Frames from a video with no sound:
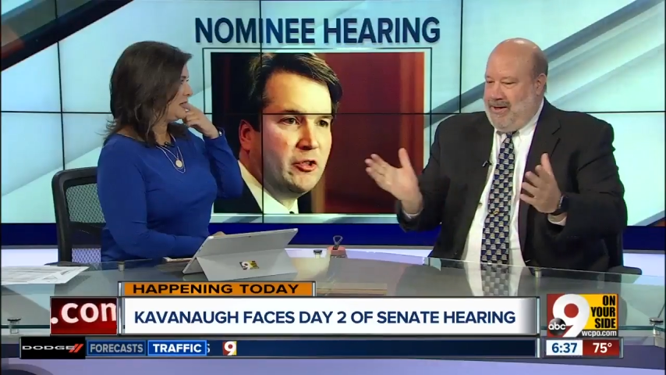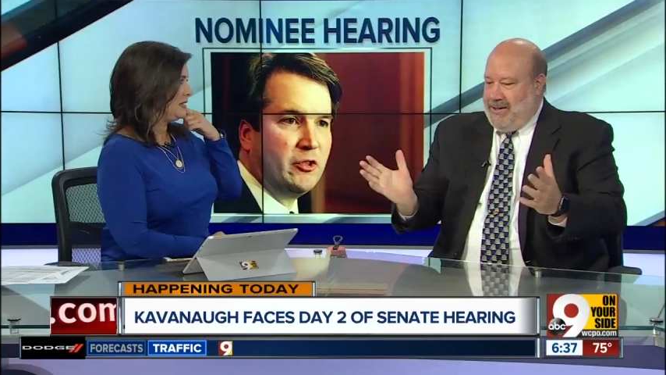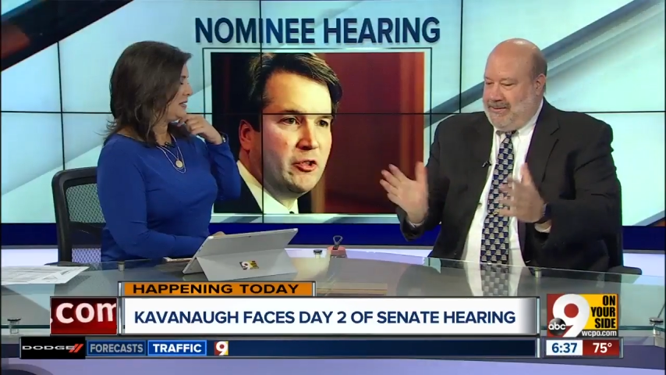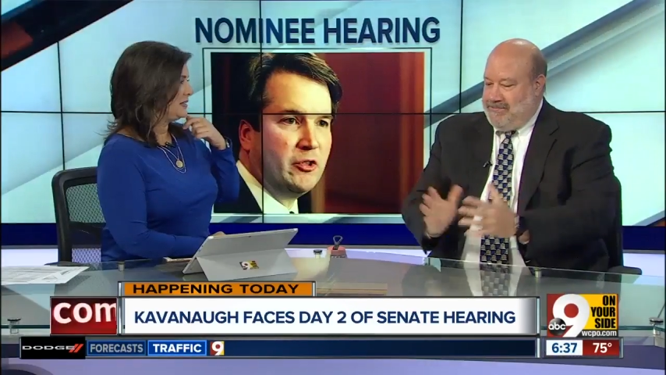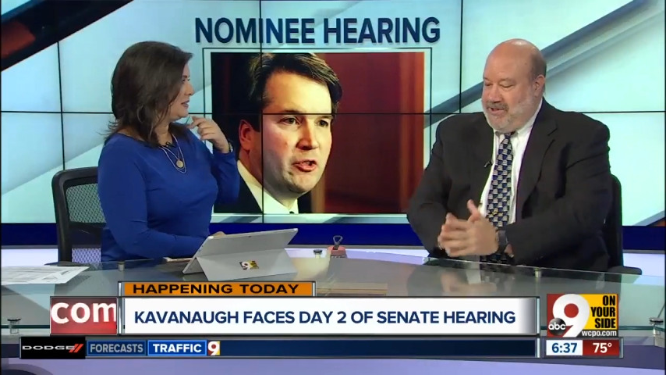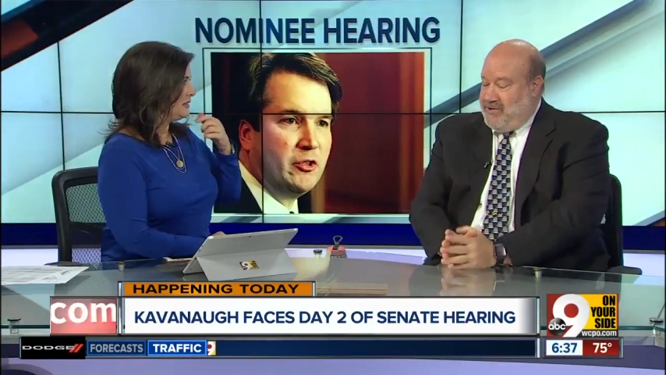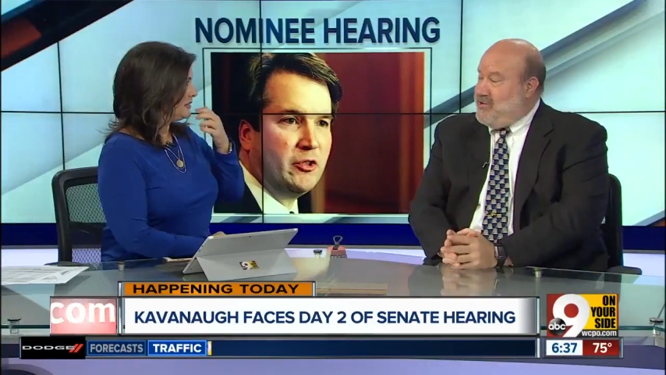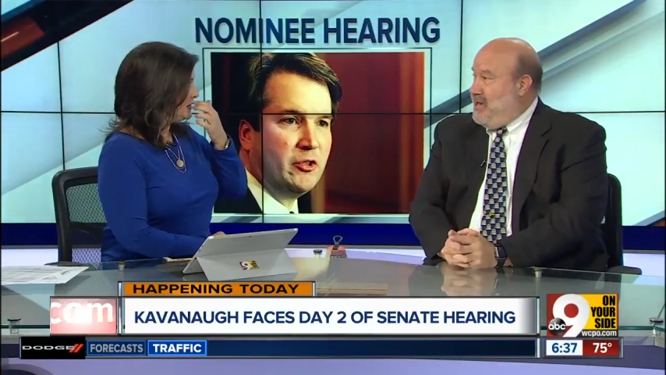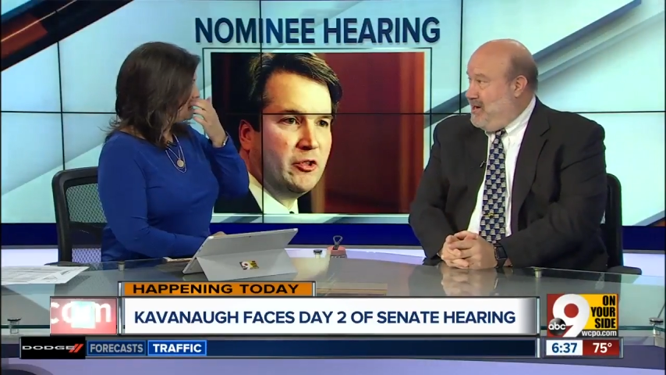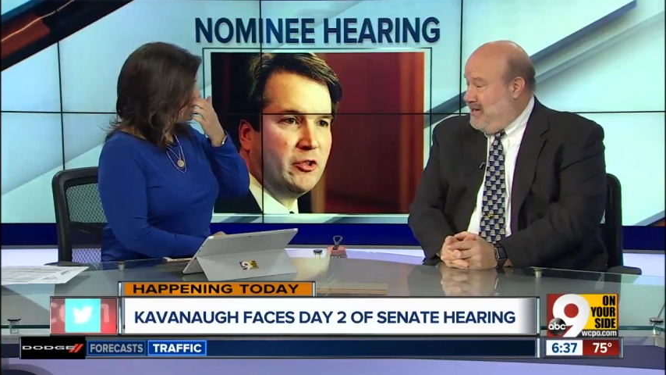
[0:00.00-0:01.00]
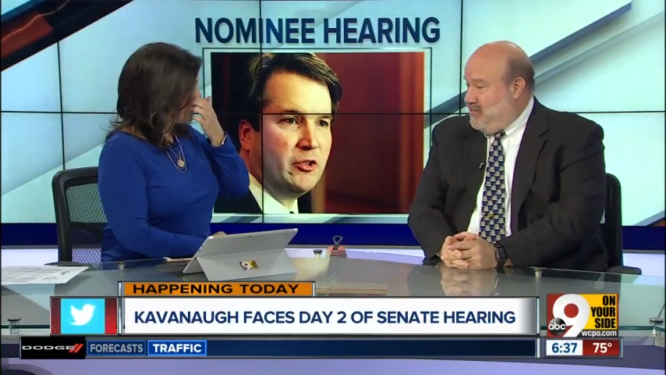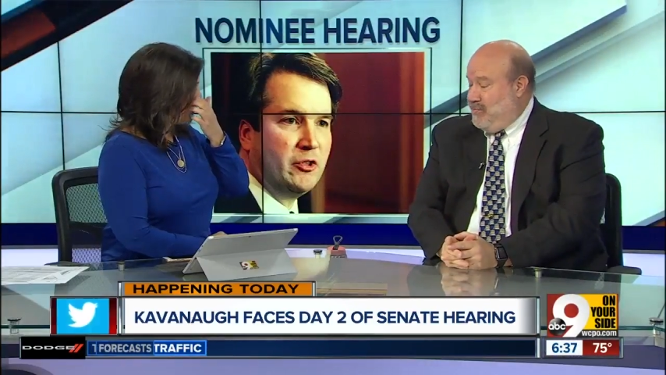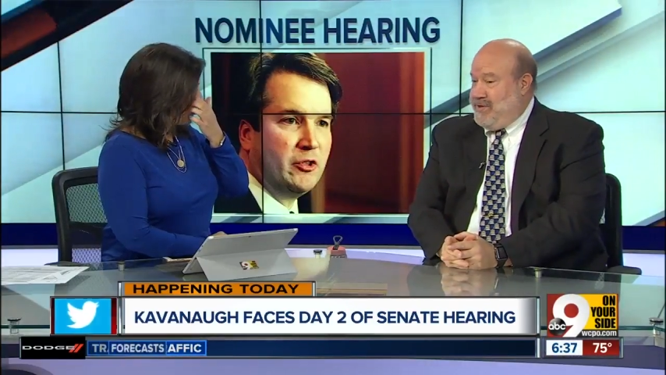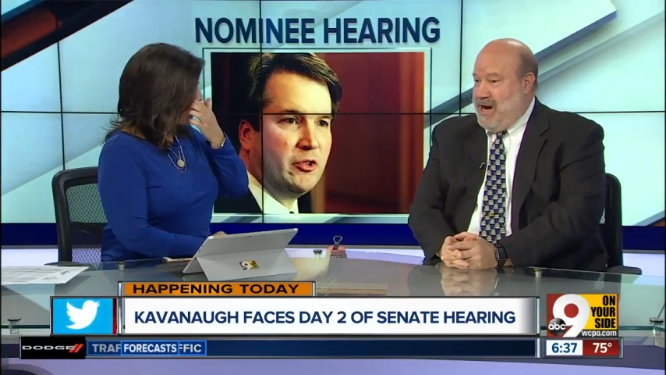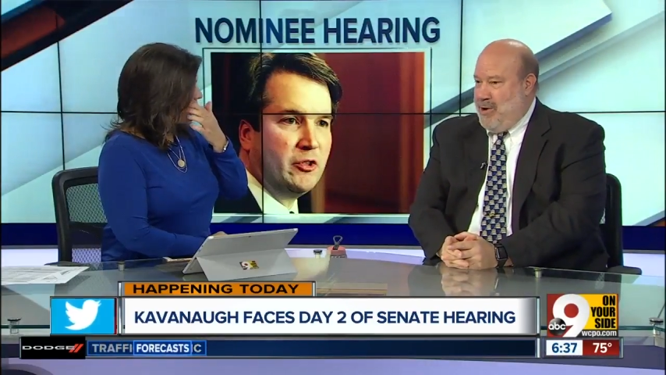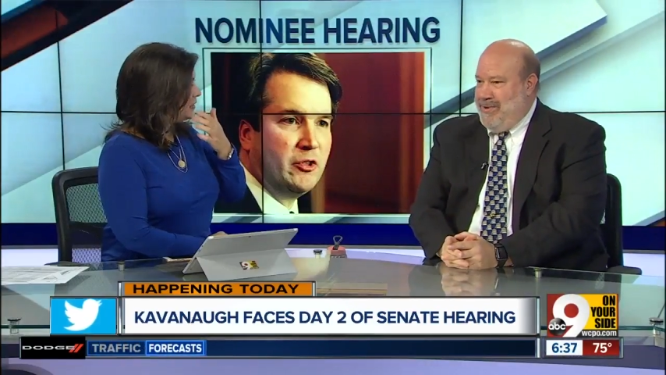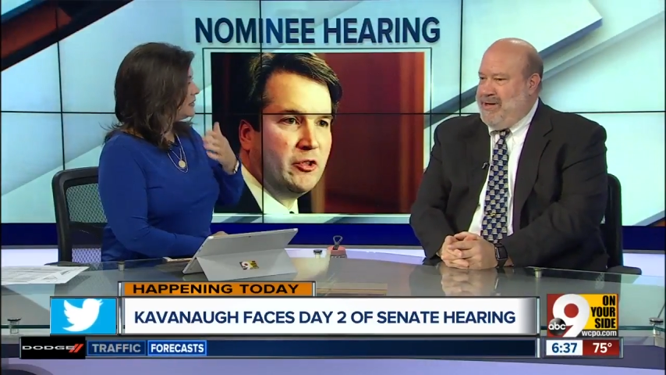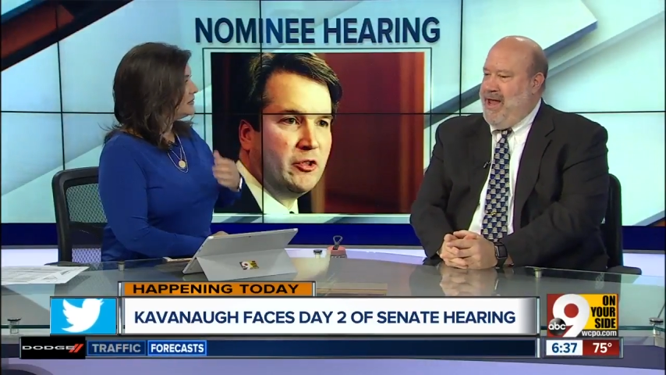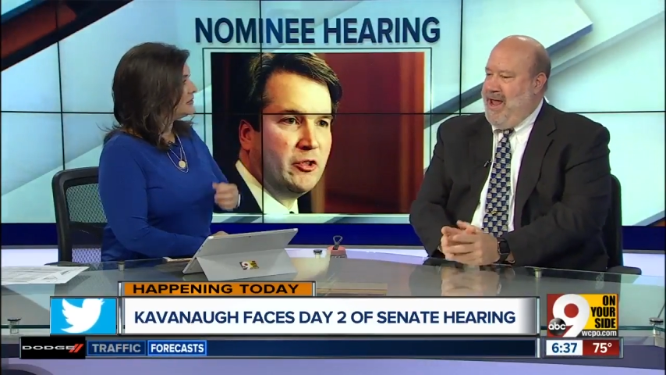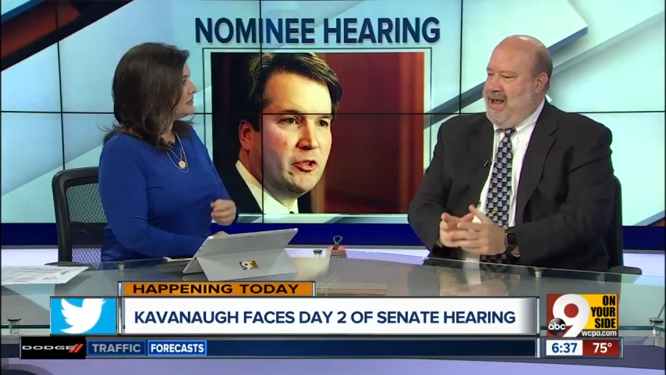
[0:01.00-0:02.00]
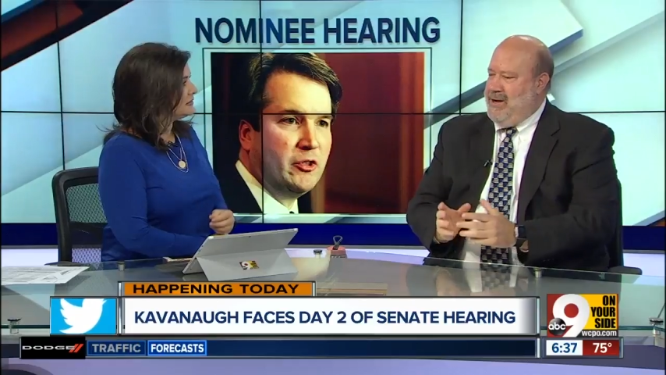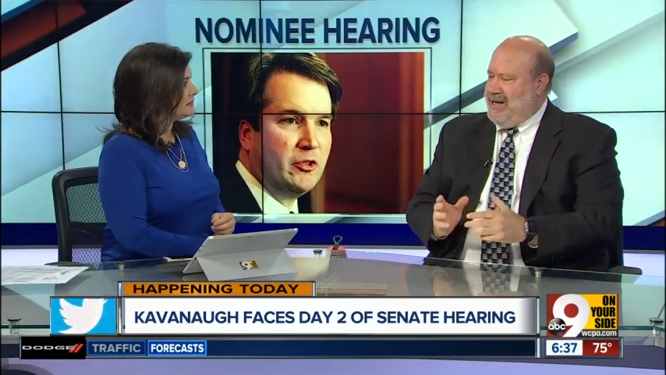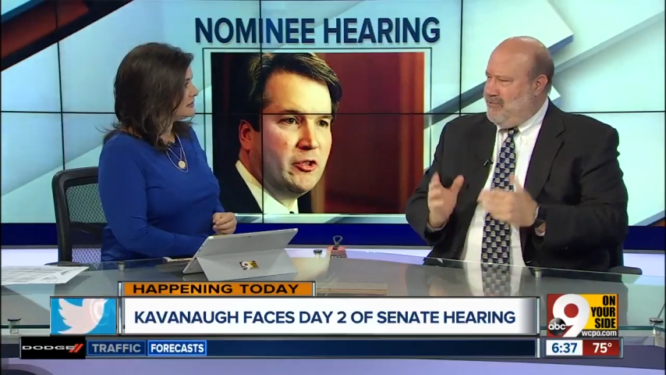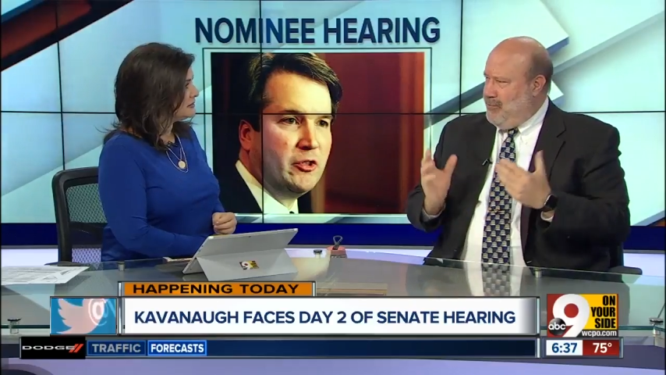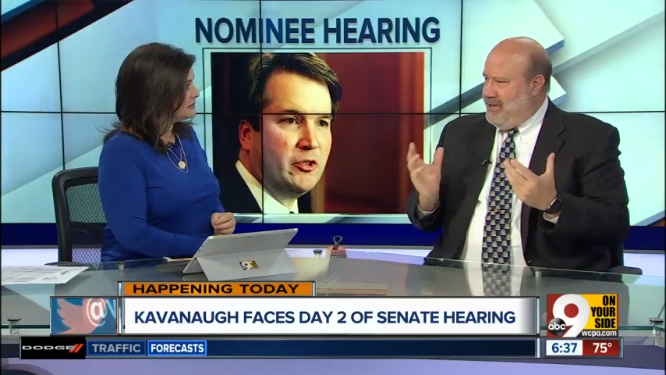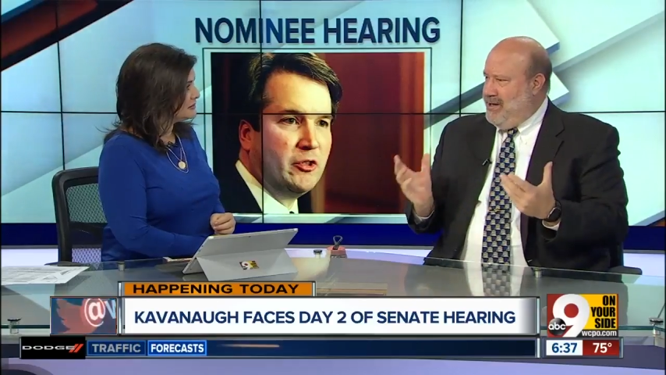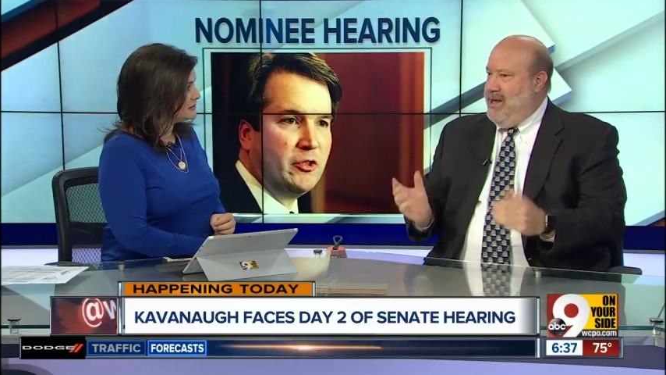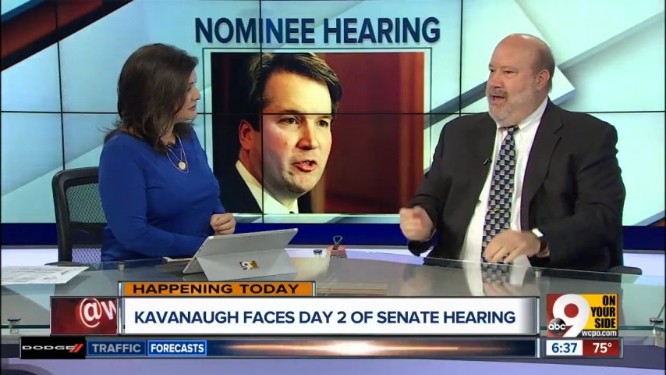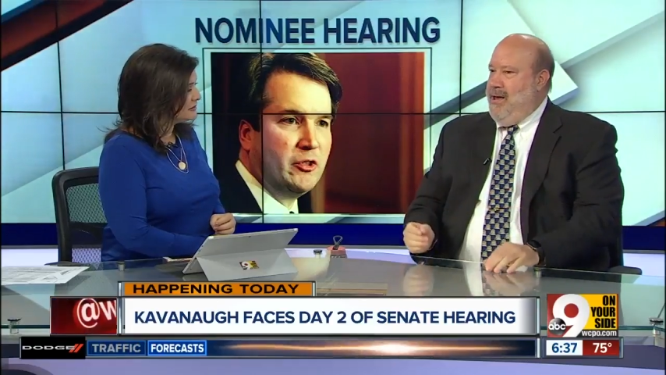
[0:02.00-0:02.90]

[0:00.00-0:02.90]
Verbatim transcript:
Speaker 1: uh, Justice Kennedy's retirement, and he's really